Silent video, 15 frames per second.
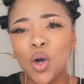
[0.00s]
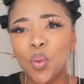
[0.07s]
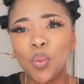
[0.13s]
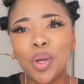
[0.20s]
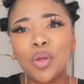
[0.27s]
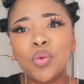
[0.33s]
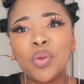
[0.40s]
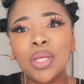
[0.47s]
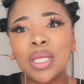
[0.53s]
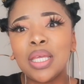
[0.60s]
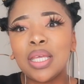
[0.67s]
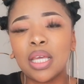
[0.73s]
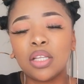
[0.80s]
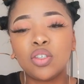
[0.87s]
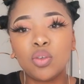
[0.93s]
when we
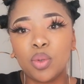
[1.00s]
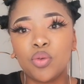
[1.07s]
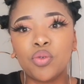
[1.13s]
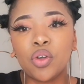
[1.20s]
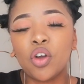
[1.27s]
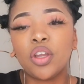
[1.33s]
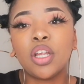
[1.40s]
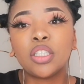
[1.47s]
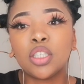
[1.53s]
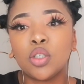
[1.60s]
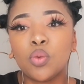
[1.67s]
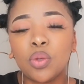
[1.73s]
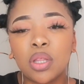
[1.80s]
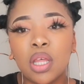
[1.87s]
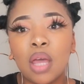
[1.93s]
get to be
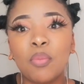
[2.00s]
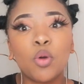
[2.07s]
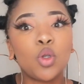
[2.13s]
reconnected with them.